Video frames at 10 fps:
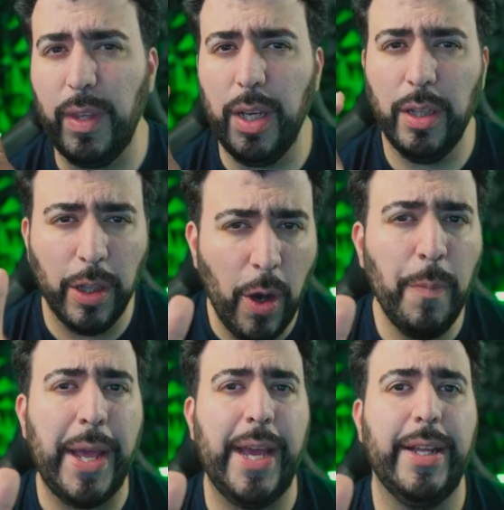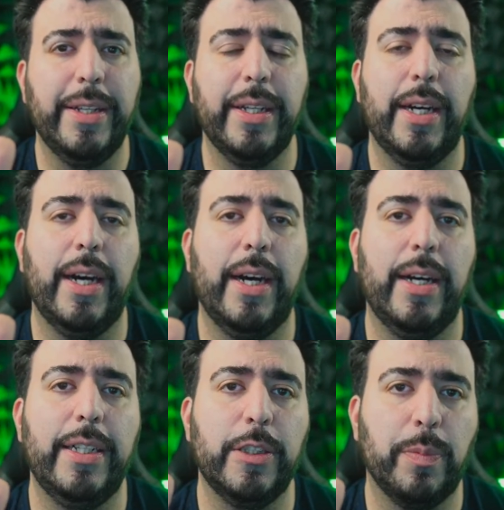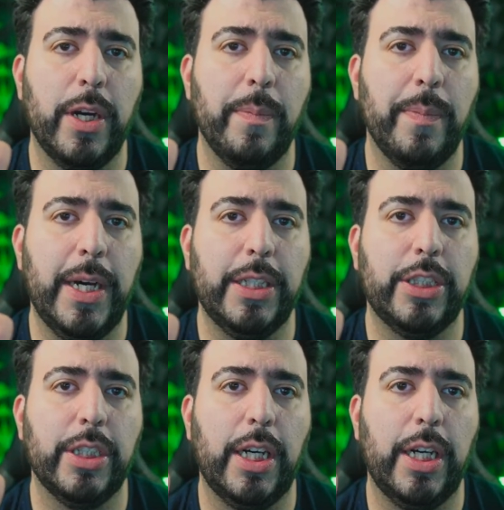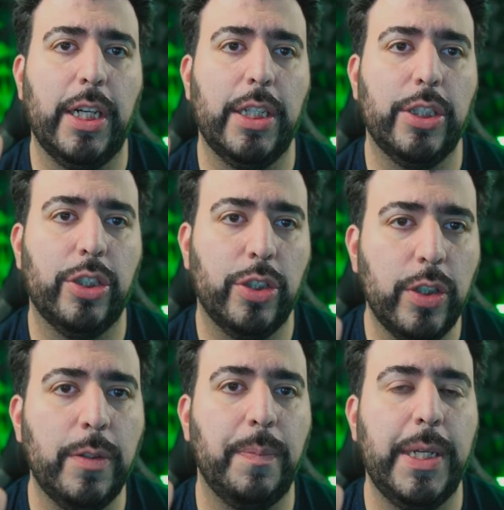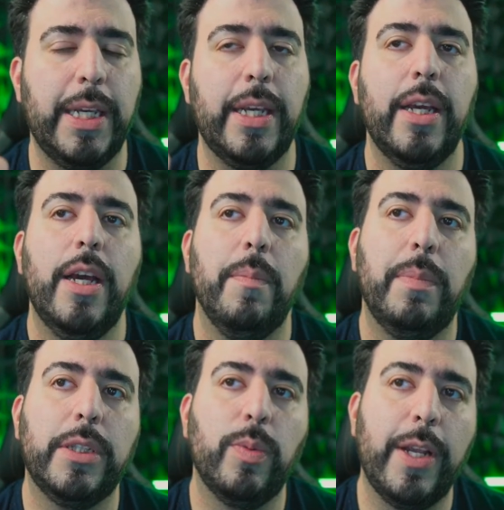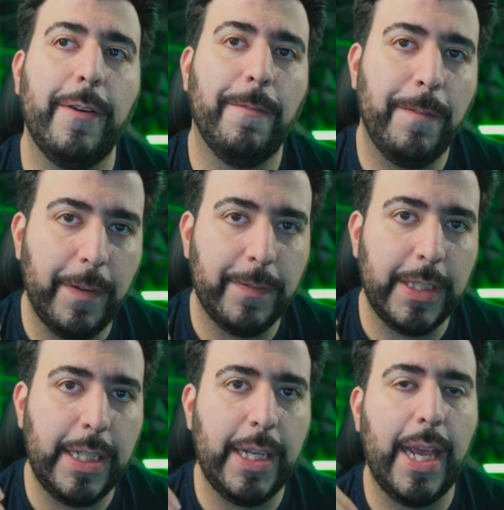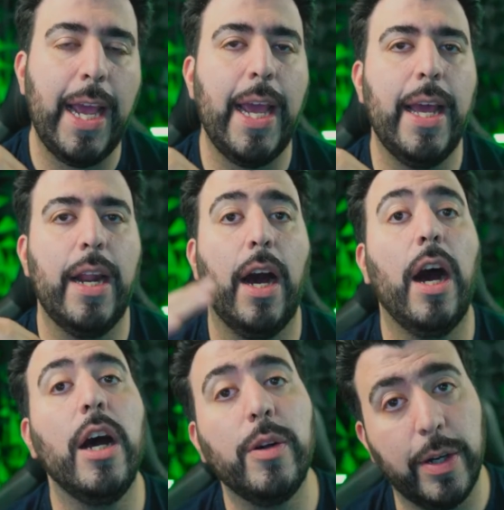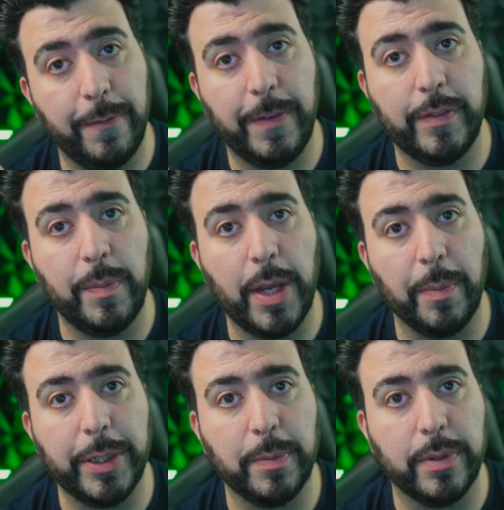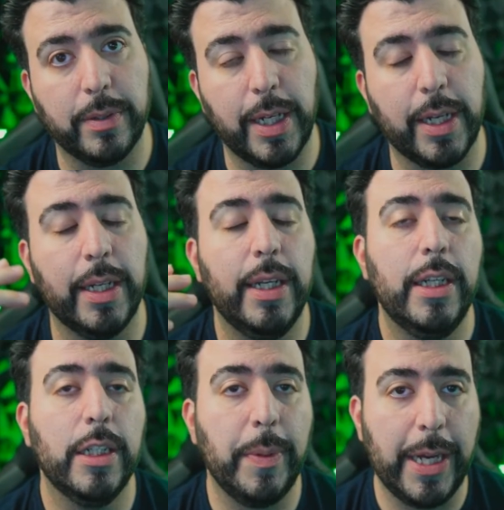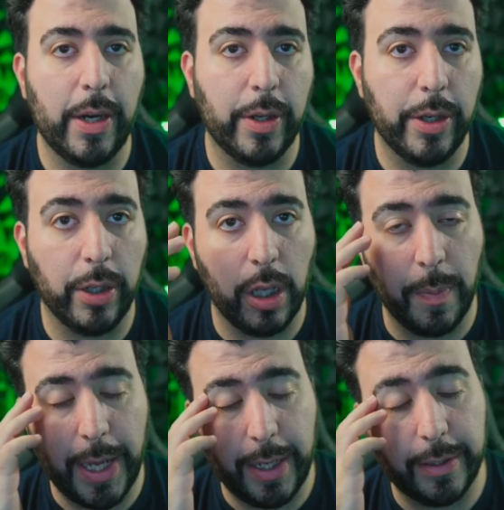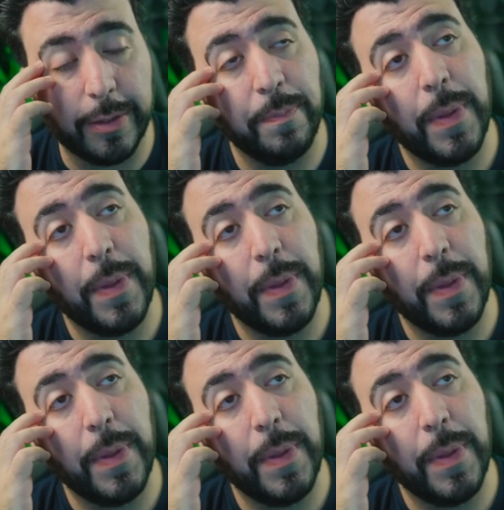Low band uh, is pretty much uh, should be between 50 and 150 megabits per second, depending how good your low band is.